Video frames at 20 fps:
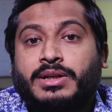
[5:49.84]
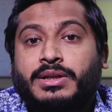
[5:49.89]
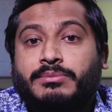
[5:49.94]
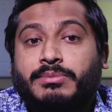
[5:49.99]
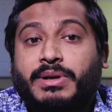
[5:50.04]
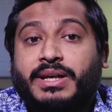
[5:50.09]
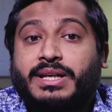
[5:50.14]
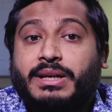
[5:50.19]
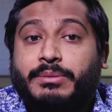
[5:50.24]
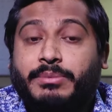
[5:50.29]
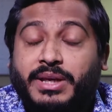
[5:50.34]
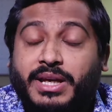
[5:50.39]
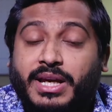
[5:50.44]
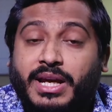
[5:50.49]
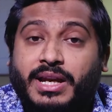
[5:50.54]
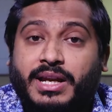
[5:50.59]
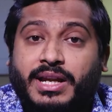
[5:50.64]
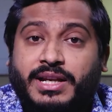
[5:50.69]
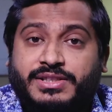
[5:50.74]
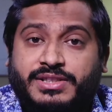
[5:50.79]
by chemical
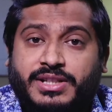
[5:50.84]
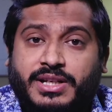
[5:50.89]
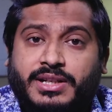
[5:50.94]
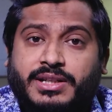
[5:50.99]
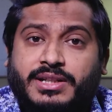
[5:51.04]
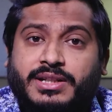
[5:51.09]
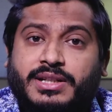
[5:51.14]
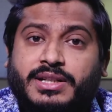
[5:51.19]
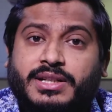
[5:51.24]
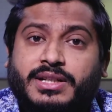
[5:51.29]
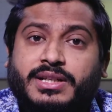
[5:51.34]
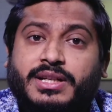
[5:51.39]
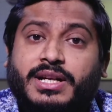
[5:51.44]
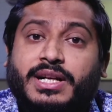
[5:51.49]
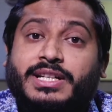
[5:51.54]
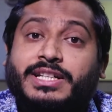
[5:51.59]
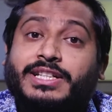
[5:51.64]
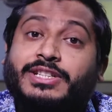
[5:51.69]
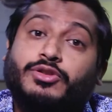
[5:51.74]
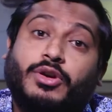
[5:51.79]
nature,
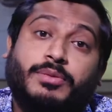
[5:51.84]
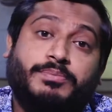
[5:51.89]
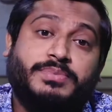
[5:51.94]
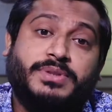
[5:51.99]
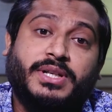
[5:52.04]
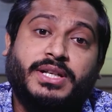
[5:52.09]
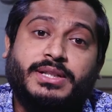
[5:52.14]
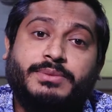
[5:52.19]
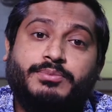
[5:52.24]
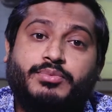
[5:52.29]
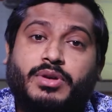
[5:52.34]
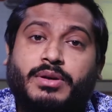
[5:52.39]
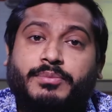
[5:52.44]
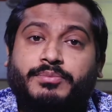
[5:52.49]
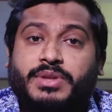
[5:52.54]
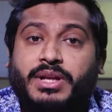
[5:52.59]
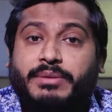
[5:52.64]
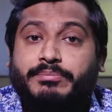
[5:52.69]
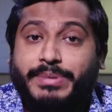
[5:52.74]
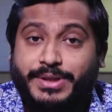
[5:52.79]
and it obtained
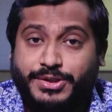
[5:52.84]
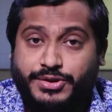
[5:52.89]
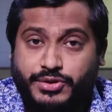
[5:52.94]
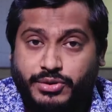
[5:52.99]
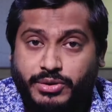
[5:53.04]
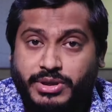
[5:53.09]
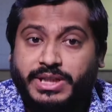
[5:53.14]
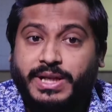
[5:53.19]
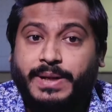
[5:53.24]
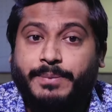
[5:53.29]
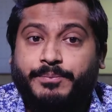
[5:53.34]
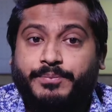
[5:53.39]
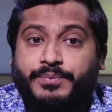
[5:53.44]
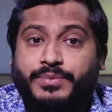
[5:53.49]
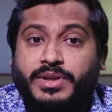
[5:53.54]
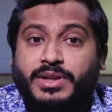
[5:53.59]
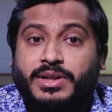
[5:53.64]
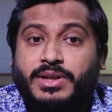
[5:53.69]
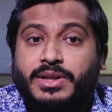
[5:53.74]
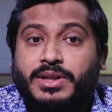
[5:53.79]
from the petroleum.
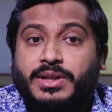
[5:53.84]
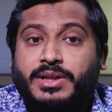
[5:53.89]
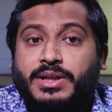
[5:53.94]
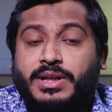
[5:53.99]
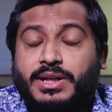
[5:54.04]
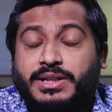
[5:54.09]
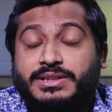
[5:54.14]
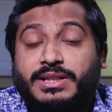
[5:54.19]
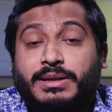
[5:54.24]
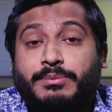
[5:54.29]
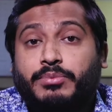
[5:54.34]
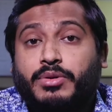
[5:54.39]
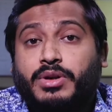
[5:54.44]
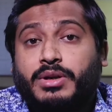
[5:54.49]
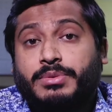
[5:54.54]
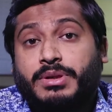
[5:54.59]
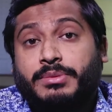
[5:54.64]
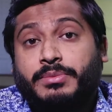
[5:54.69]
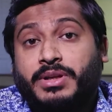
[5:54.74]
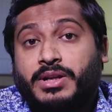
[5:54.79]
Example
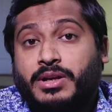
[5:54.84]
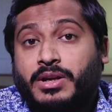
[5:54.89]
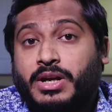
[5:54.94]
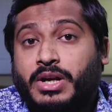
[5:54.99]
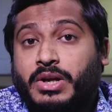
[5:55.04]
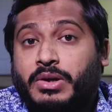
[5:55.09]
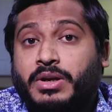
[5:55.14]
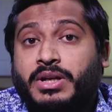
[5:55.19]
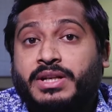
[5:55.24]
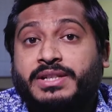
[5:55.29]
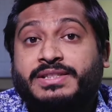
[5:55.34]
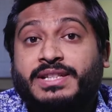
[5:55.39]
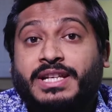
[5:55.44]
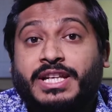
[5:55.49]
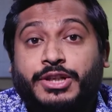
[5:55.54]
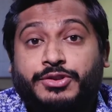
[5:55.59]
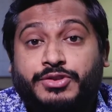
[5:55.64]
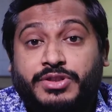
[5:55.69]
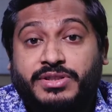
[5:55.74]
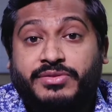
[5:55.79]
of the mineral oil is
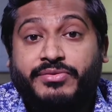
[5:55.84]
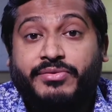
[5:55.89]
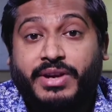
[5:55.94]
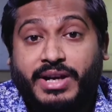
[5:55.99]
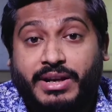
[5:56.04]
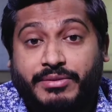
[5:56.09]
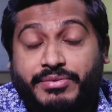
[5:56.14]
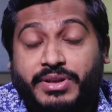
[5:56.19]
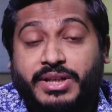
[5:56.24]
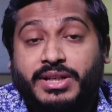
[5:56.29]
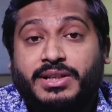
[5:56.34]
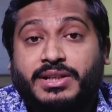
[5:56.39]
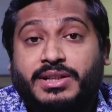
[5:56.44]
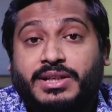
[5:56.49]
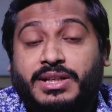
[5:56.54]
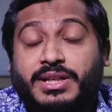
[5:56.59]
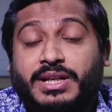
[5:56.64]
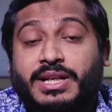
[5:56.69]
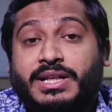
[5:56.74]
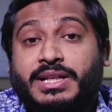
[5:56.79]
liquid paraffin.
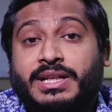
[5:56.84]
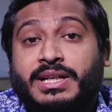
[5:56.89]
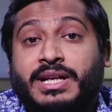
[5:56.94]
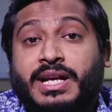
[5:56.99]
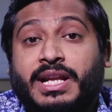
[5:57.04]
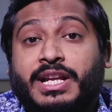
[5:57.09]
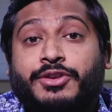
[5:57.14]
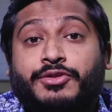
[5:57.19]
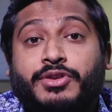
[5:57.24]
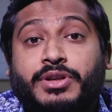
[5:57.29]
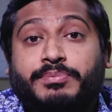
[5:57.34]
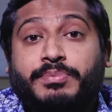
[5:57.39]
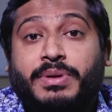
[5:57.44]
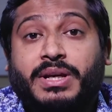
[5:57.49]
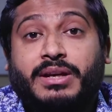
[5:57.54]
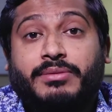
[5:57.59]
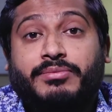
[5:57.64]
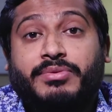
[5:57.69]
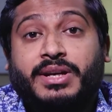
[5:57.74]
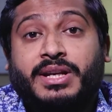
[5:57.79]
Liquid
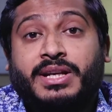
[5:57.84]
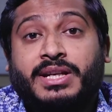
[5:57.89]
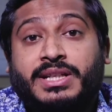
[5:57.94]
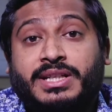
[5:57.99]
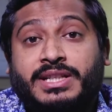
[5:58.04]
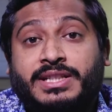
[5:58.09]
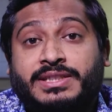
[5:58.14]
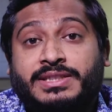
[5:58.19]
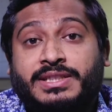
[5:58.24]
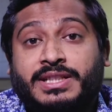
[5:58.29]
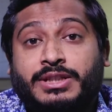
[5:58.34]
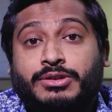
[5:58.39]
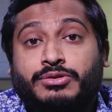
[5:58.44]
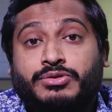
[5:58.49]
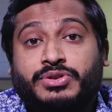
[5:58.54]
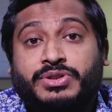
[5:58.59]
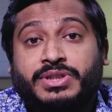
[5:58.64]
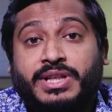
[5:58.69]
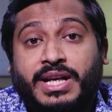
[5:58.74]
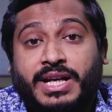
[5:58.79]
paraffin is
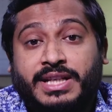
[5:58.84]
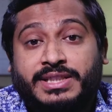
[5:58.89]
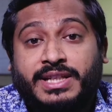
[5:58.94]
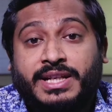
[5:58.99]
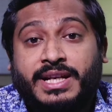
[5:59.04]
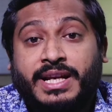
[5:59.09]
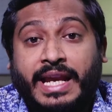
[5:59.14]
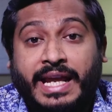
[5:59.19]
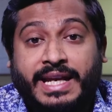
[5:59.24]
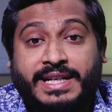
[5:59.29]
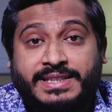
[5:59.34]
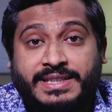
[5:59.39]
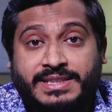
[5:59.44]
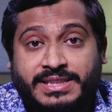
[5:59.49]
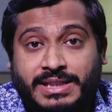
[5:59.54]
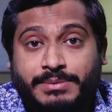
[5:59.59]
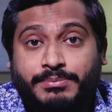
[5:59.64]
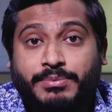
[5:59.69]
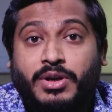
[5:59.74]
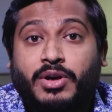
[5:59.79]
used as an
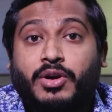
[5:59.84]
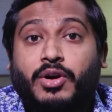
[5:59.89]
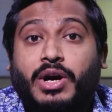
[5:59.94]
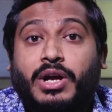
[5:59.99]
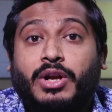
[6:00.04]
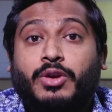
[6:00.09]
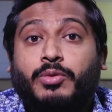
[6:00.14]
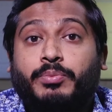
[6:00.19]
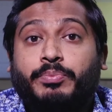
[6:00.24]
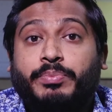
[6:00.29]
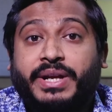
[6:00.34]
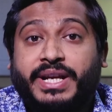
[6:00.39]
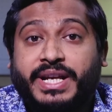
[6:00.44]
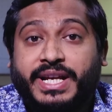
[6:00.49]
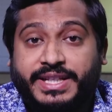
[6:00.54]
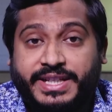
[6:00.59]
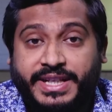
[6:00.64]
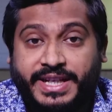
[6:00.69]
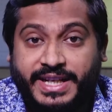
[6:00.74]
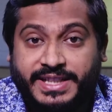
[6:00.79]
laxative or
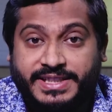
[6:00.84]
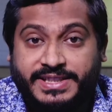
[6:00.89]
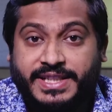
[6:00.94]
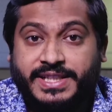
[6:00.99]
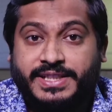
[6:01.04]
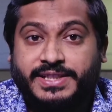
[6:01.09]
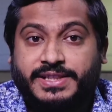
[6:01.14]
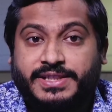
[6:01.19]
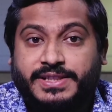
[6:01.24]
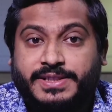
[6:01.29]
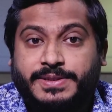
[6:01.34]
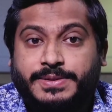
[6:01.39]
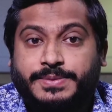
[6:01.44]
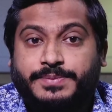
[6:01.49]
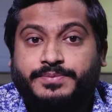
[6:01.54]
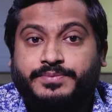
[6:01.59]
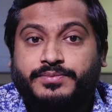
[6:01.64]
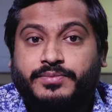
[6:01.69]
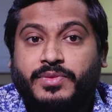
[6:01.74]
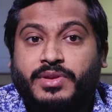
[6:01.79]
lubricating agent.
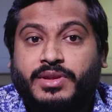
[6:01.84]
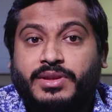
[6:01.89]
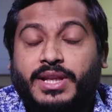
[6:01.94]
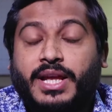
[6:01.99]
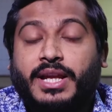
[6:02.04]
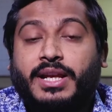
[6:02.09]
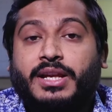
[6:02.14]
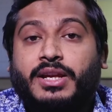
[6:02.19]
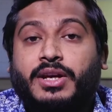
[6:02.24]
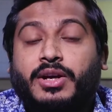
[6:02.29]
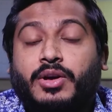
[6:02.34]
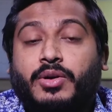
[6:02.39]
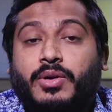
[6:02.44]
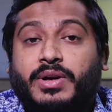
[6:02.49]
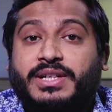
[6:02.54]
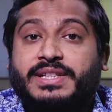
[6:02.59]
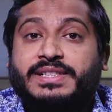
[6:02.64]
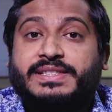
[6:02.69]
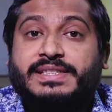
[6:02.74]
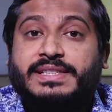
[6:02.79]
Then
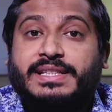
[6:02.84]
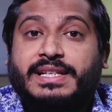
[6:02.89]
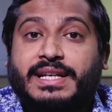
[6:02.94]
what is